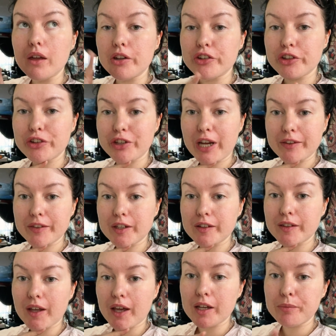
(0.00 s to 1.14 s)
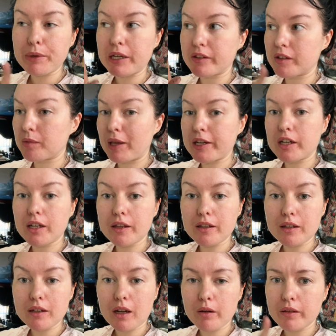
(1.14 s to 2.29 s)
Just as an aside, because I'm editing
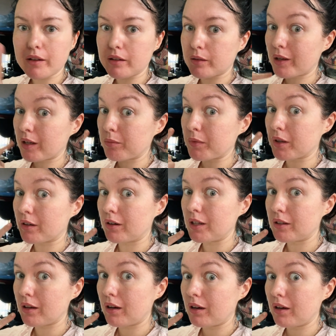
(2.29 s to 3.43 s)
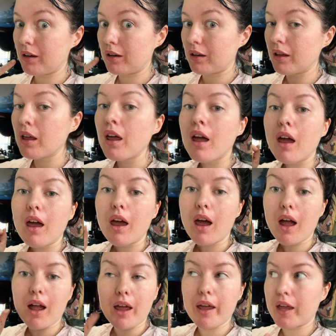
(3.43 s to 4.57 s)
this now and that's why I'm greedy.
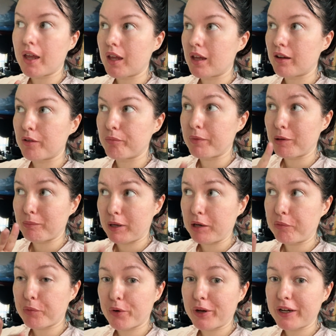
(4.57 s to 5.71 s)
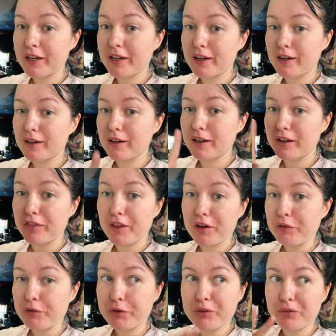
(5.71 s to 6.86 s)
My main point in that
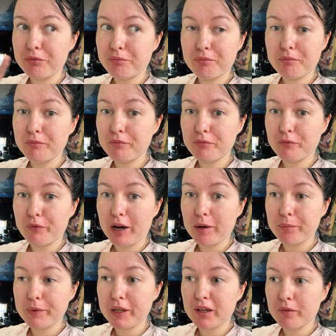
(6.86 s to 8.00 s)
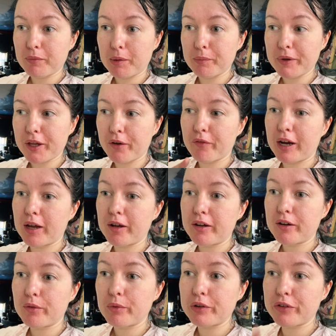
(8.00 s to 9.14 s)
whole rambling, mumbling
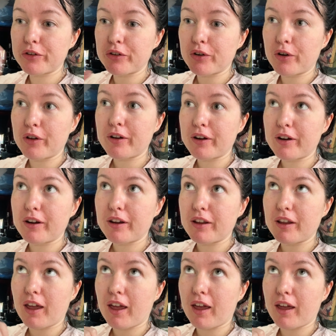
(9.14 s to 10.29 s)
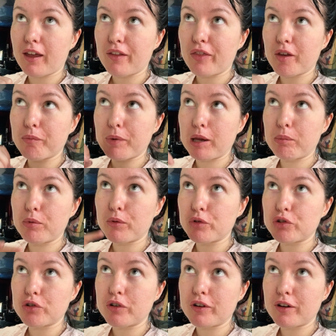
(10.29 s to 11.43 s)
rant was not that people
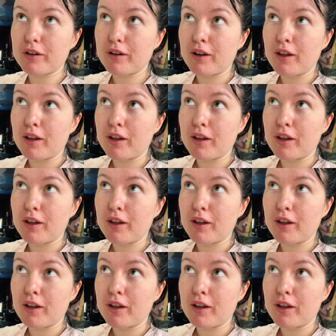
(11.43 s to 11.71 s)
shouldn't